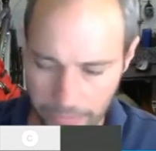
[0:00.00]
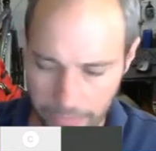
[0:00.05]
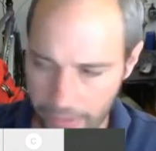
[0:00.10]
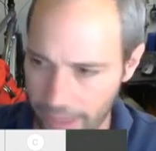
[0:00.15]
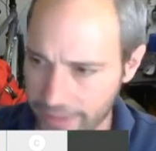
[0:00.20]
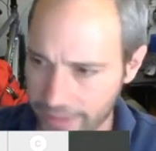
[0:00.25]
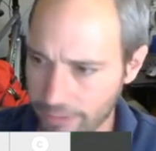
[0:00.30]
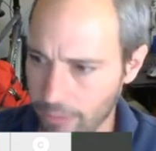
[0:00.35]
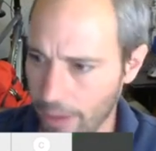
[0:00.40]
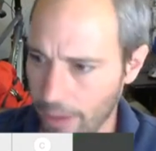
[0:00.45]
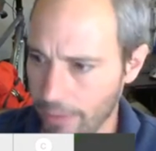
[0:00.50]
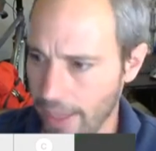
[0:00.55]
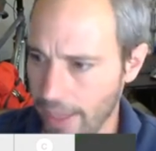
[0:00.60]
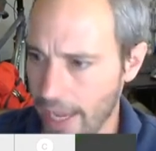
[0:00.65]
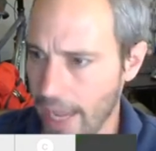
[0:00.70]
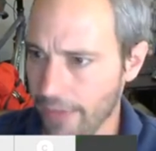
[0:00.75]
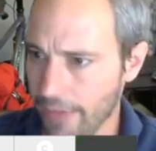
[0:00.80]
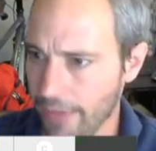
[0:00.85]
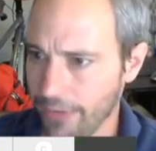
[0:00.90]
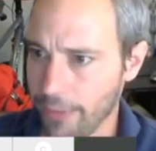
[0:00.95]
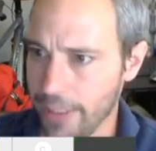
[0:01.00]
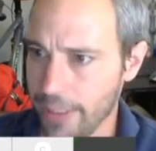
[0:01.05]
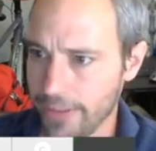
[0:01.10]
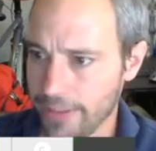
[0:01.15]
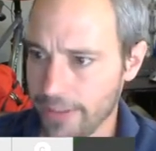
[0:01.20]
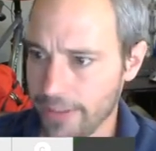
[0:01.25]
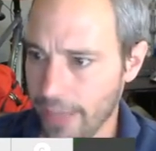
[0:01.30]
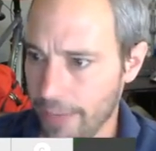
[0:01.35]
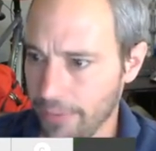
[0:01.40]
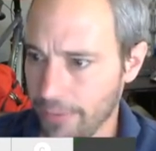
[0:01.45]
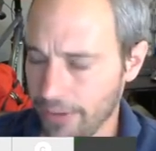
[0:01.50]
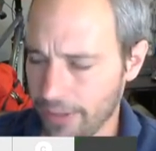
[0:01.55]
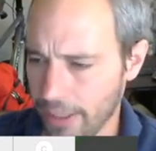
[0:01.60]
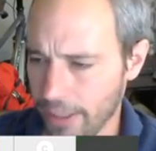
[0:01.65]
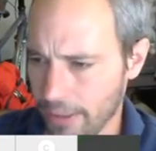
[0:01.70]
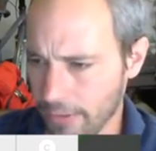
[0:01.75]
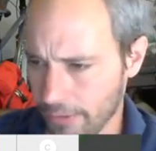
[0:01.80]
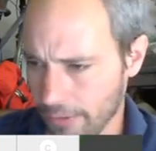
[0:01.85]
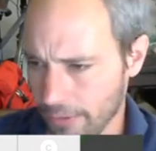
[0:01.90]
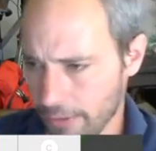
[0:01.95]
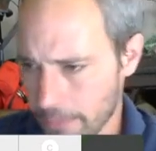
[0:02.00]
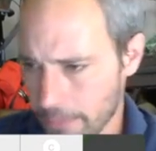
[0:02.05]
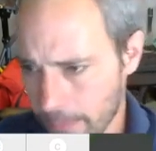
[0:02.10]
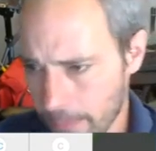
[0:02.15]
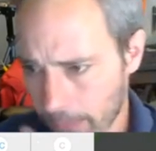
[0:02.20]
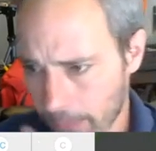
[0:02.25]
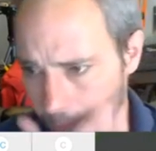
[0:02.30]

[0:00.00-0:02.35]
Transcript: That's why we have so many different types of cycles.